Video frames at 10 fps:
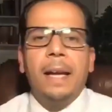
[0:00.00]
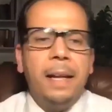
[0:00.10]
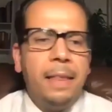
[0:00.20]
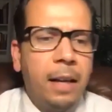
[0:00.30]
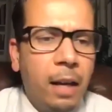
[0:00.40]

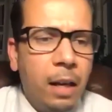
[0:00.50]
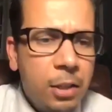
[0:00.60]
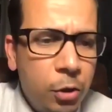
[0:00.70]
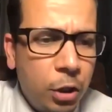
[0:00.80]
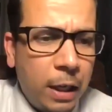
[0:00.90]
anything
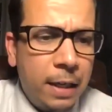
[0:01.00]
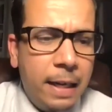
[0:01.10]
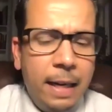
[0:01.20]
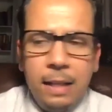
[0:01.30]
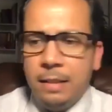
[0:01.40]
else you can
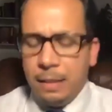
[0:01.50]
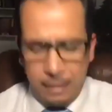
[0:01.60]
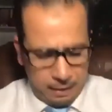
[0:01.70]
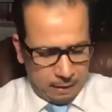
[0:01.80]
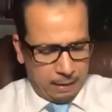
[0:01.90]
add,
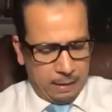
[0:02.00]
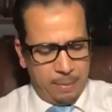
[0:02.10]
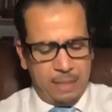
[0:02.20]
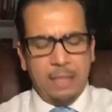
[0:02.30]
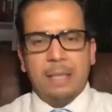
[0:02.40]

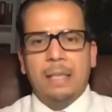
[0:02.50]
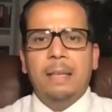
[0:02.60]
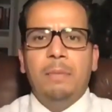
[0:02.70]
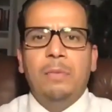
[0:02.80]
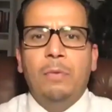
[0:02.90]
basically,
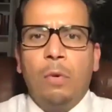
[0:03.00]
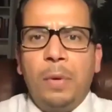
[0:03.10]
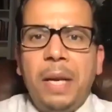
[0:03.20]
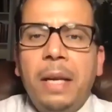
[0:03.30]
before we